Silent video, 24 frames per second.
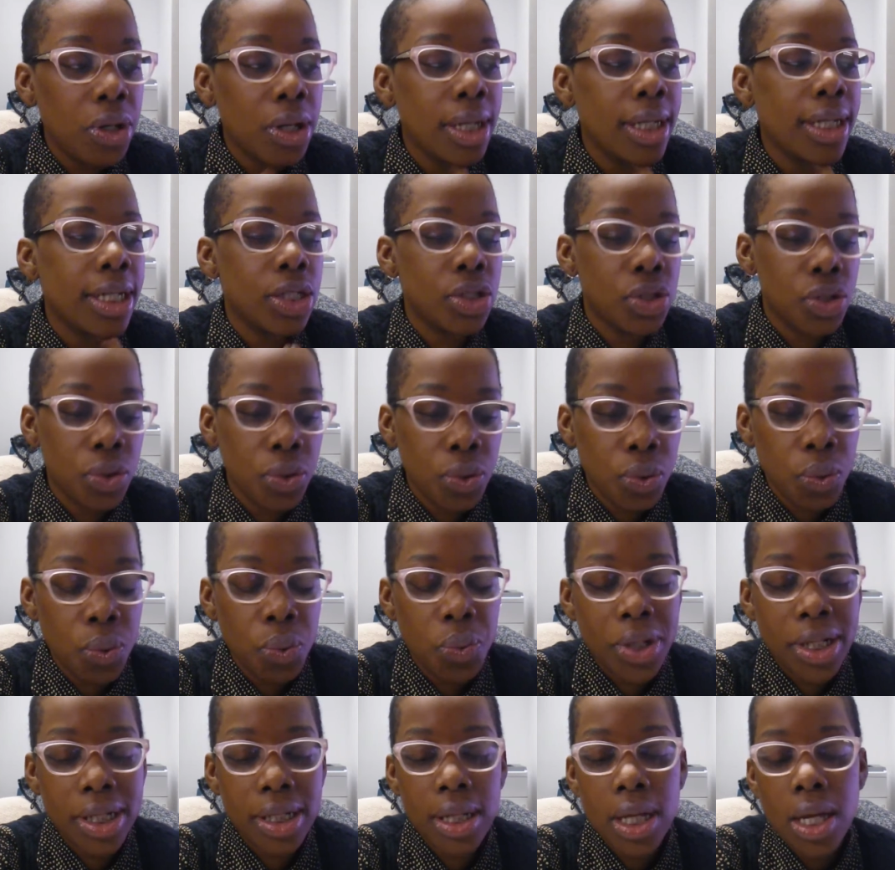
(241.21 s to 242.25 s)
on and do
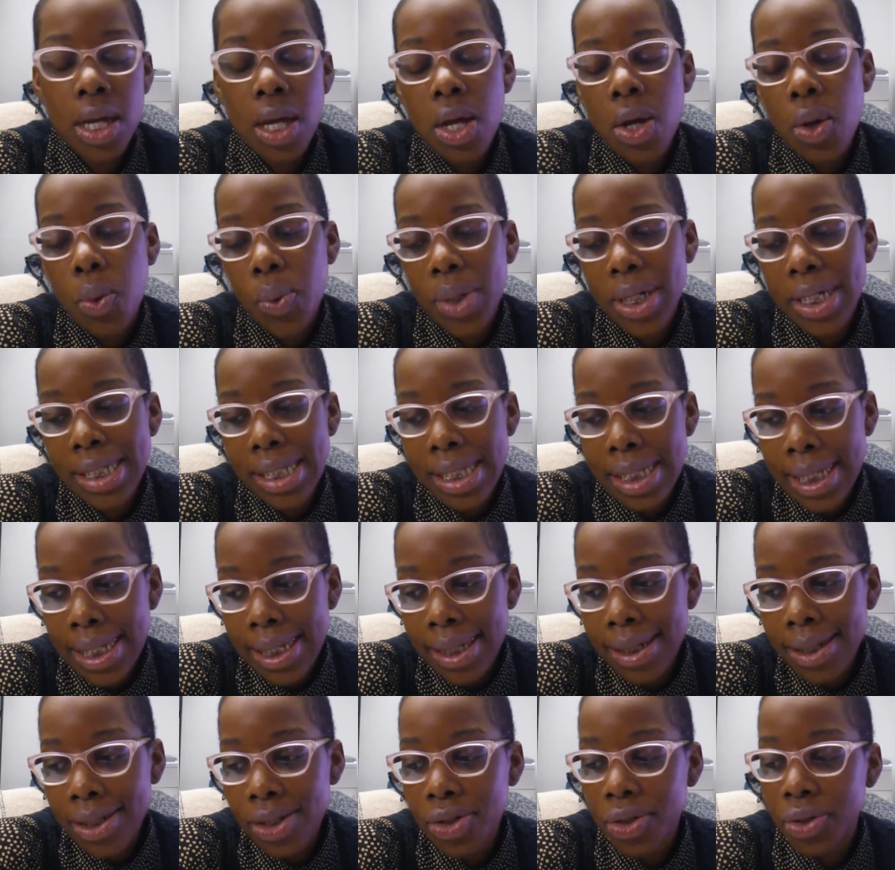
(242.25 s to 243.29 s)
what what is
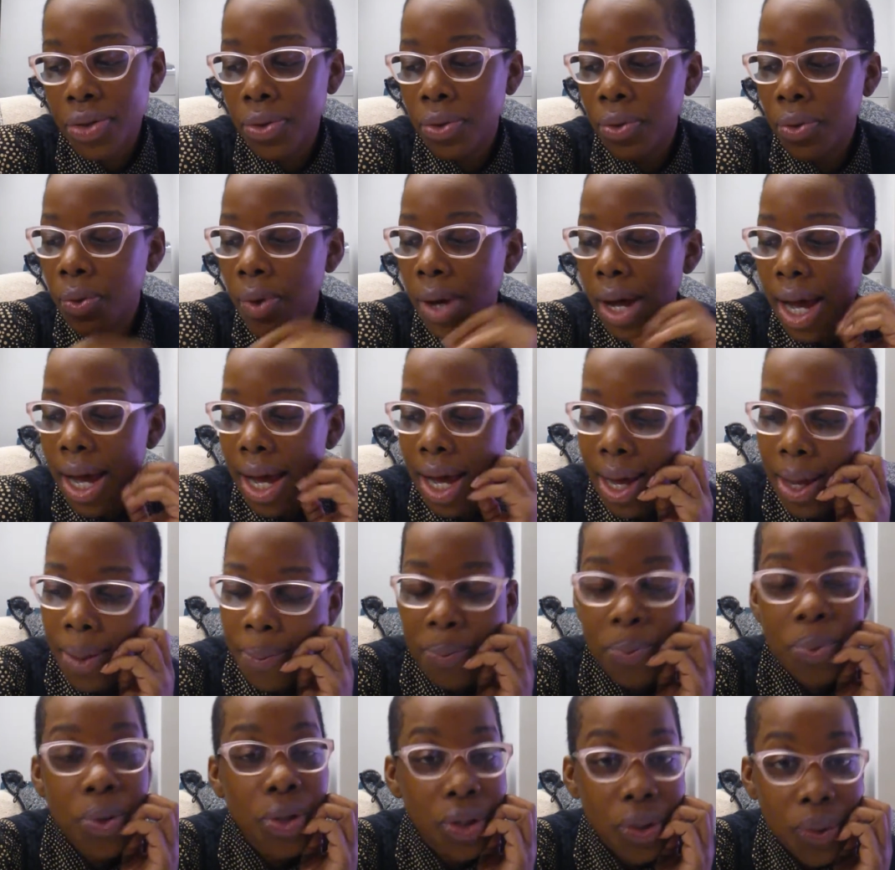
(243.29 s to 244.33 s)
needed to
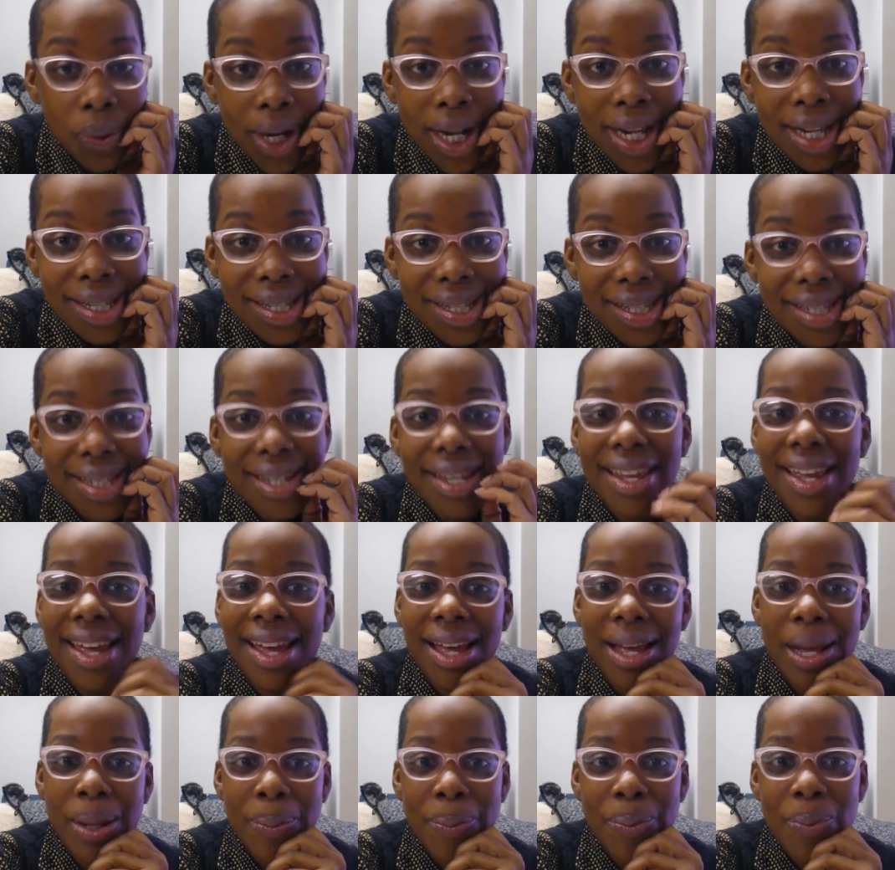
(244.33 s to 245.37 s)
um, progress
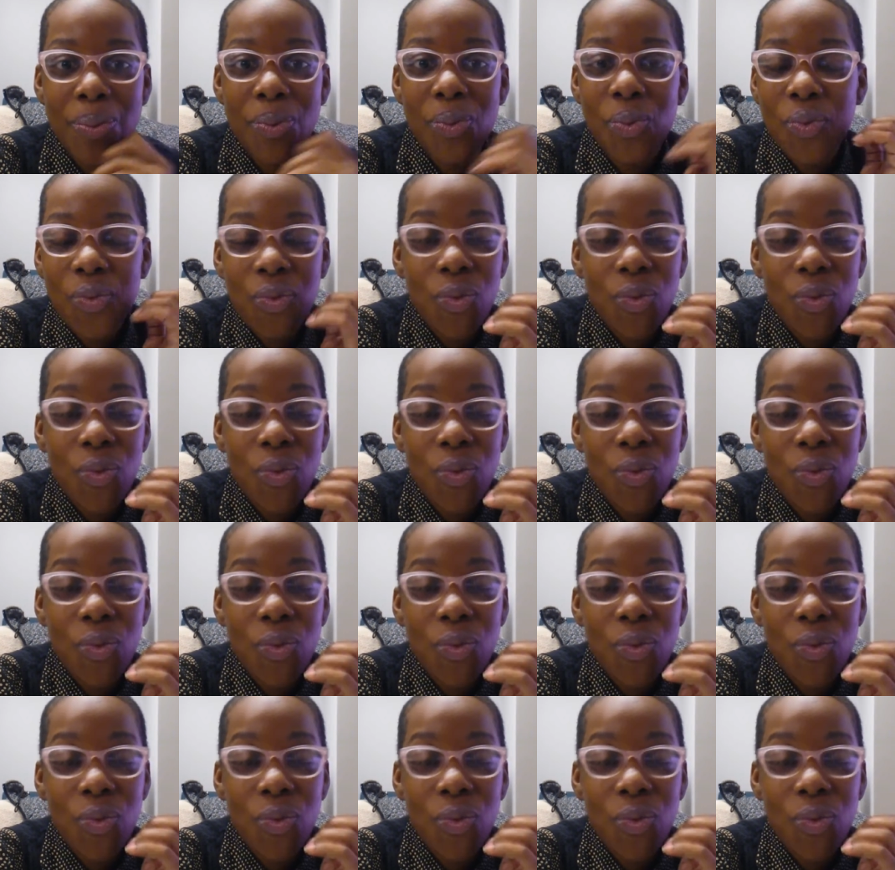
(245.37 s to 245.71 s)
um,